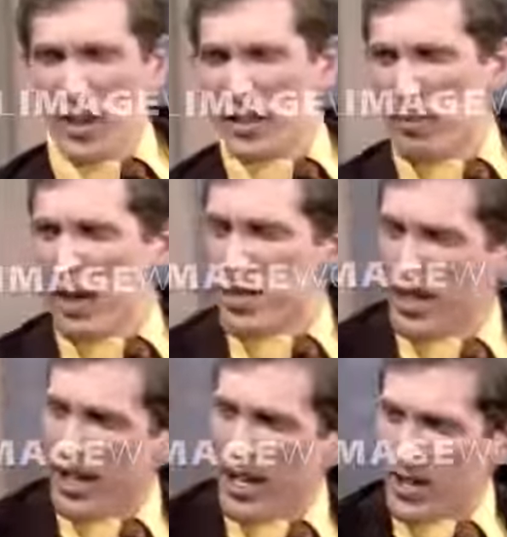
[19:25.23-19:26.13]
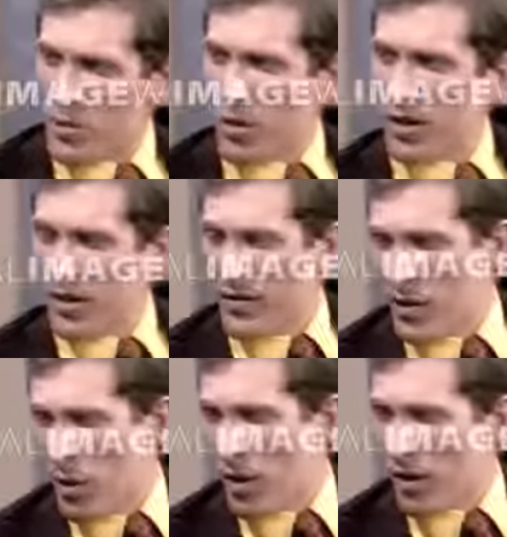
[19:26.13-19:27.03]
It's basically they just want a
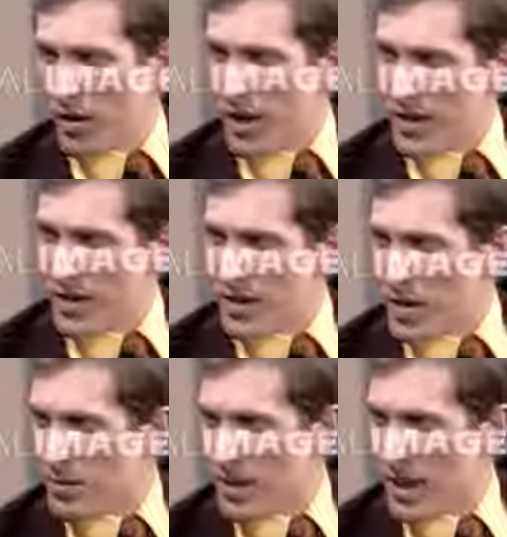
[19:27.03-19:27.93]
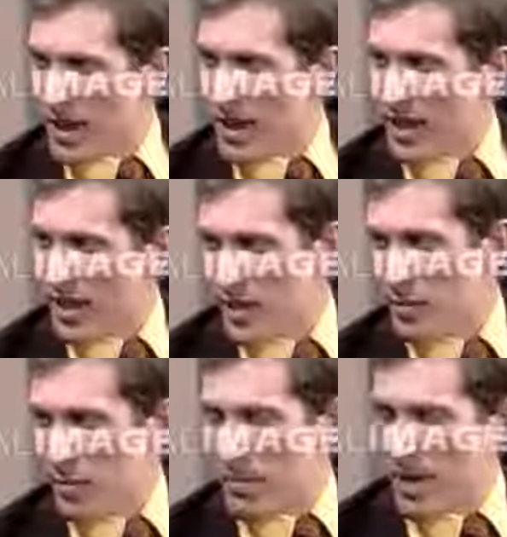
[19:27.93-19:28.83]
few autographs or something like that. Mm
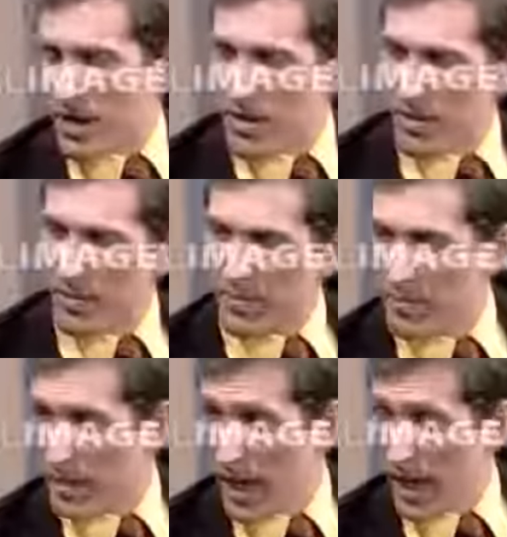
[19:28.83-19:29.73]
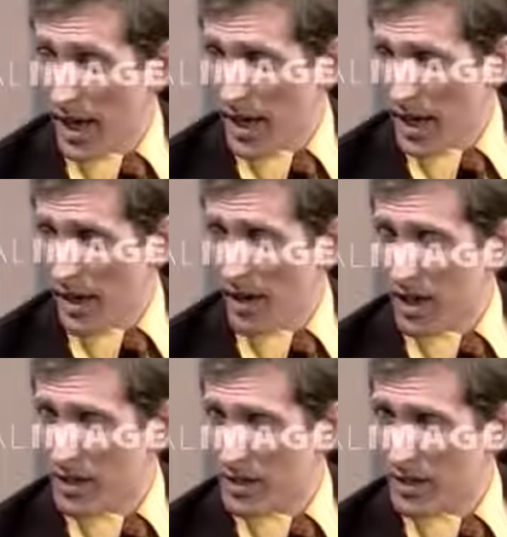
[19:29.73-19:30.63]
-hmm. My picture. I, I Do you send
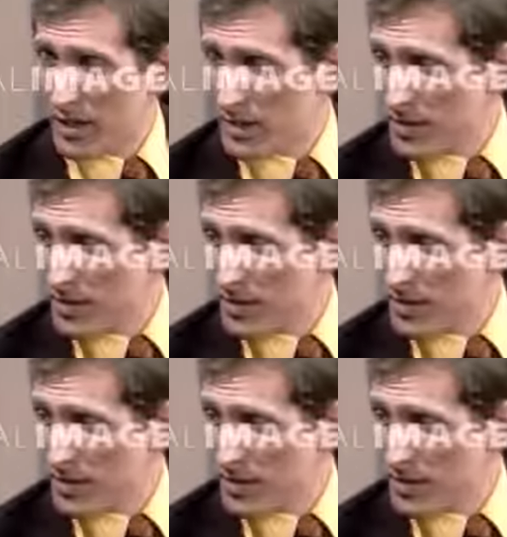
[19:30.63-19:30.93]
those?